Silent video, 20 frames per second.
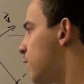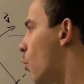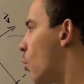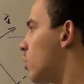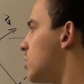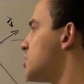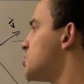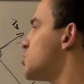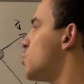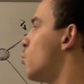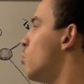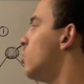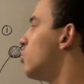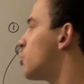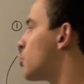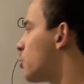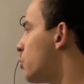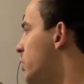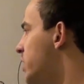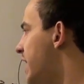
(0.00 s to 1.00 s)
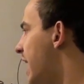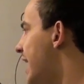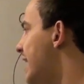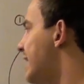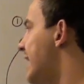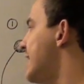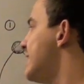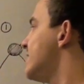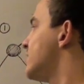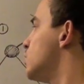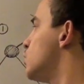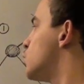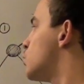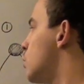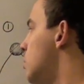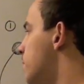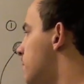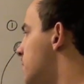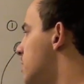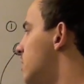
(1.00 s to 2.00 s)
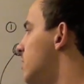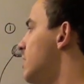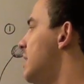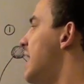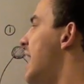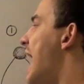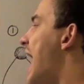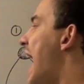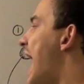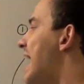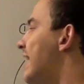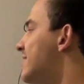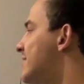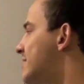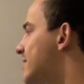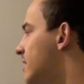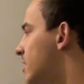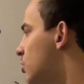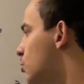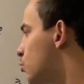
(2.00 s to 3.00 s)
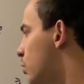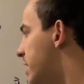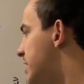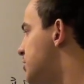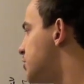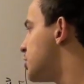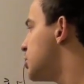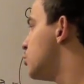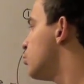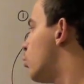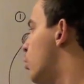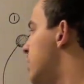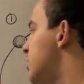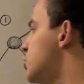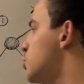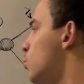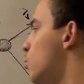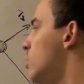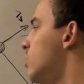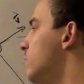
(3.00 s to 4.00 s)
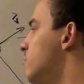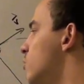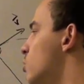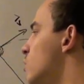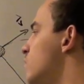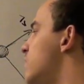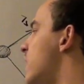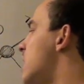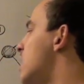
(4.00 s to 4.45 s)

force will create a centripetal acceleration which will move